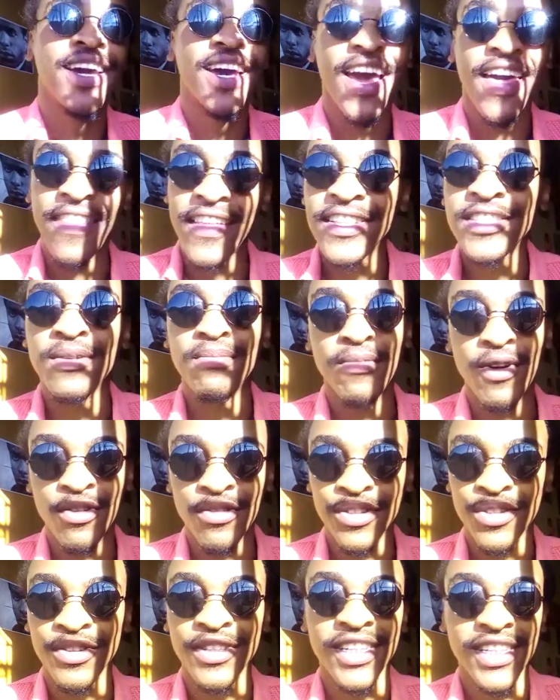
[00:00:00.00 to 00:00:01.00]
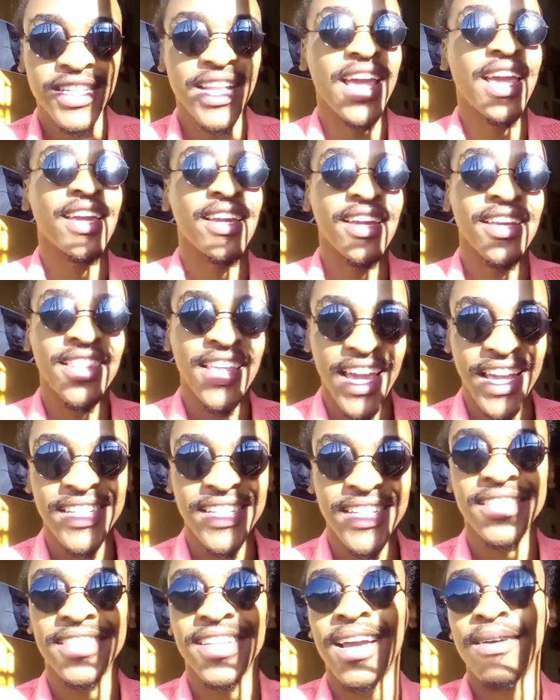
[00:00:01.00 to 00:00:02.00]
And that's a moat. So just like in the
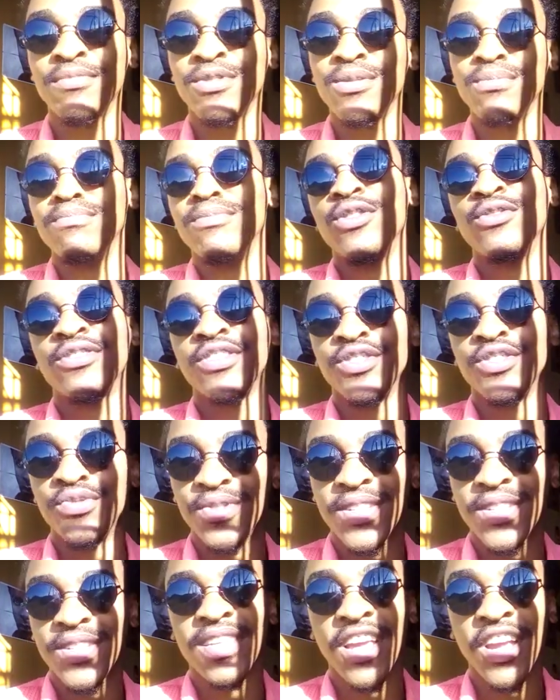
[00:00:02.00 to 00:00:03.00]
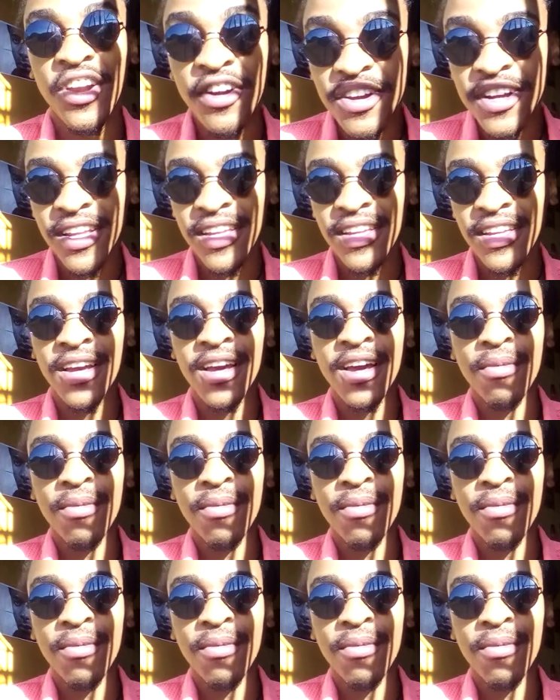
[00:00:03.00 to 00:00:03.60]
ancient times, a moat is used as security.